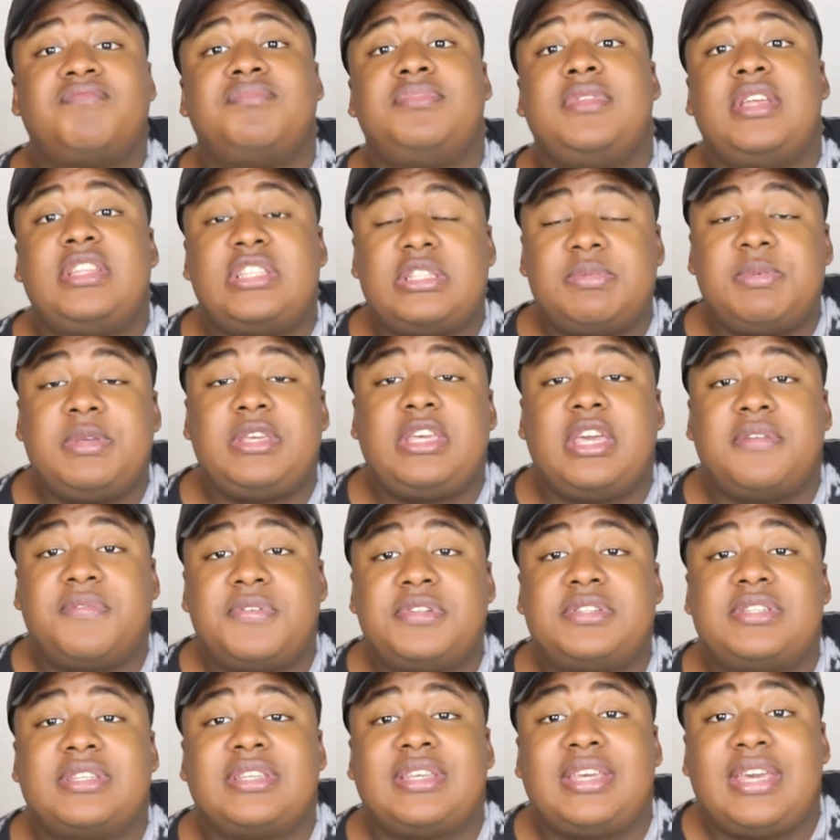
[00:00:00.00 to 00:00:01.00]
need to be
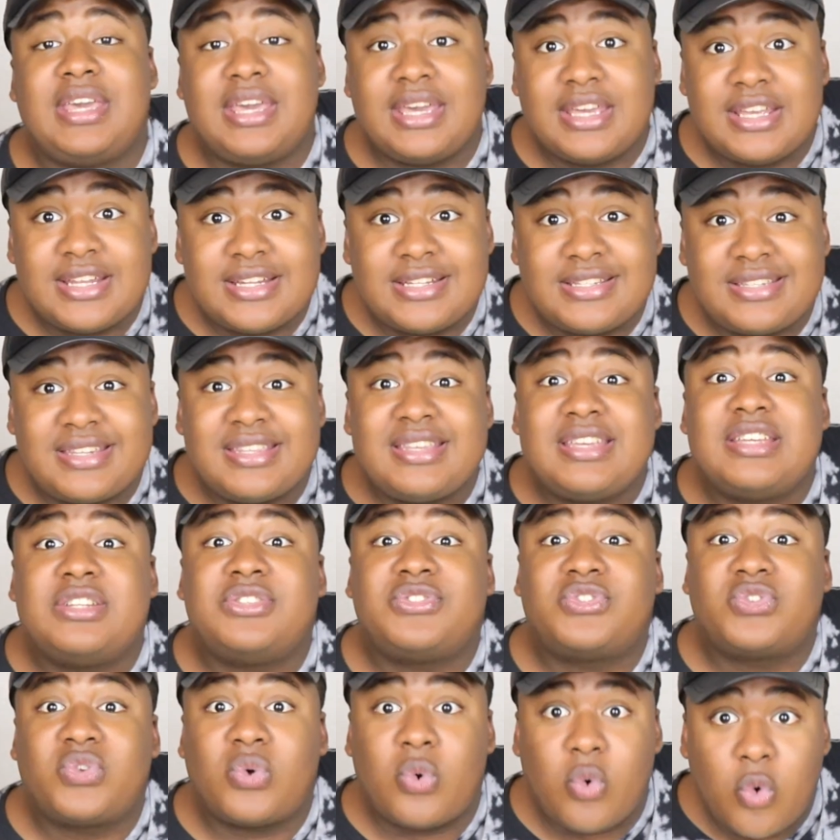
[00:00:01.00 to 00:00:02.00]
given to kids
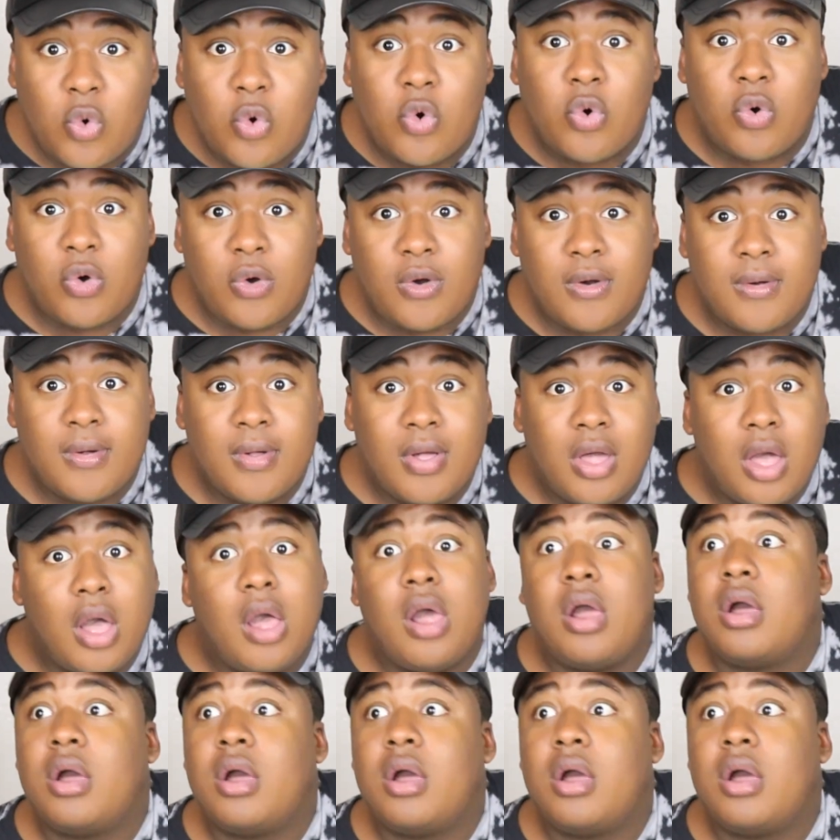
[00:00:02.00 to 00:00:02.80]
in school